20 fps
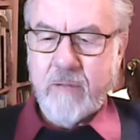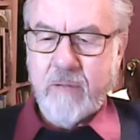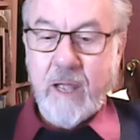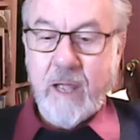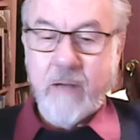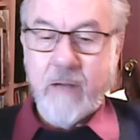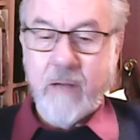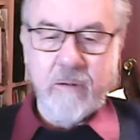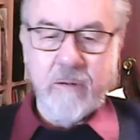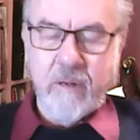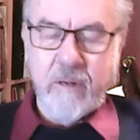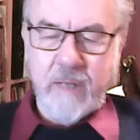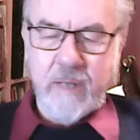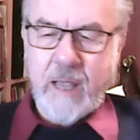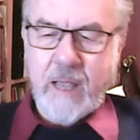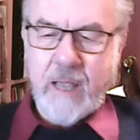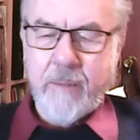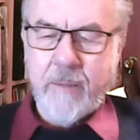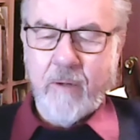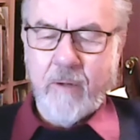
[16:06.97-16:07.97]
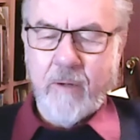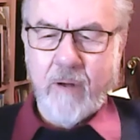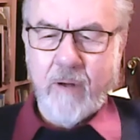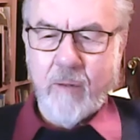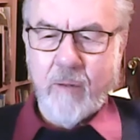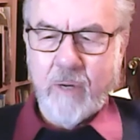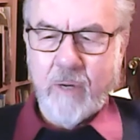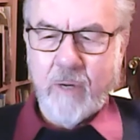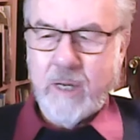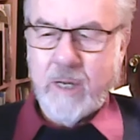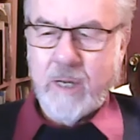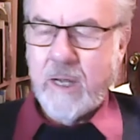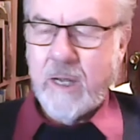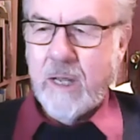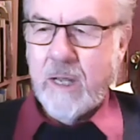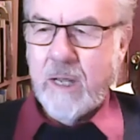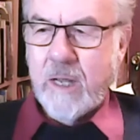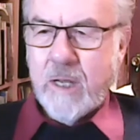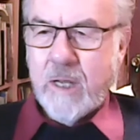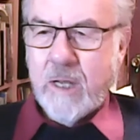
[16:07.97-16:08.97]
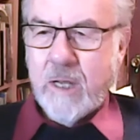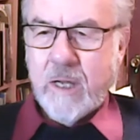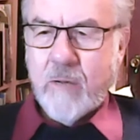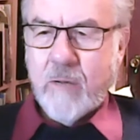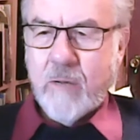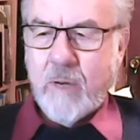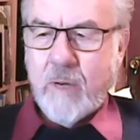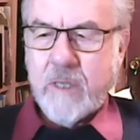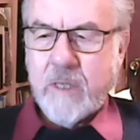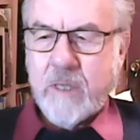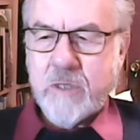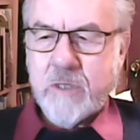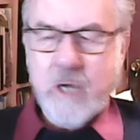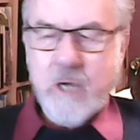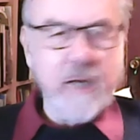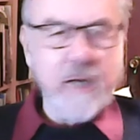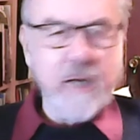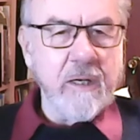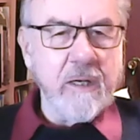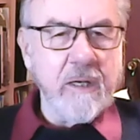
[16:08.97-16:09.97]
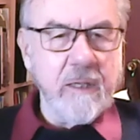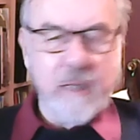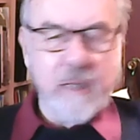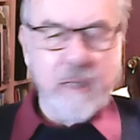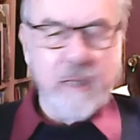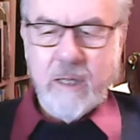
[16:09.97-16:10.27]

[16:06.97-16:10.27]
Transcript: uh, out on the camping ground one day, went to check in,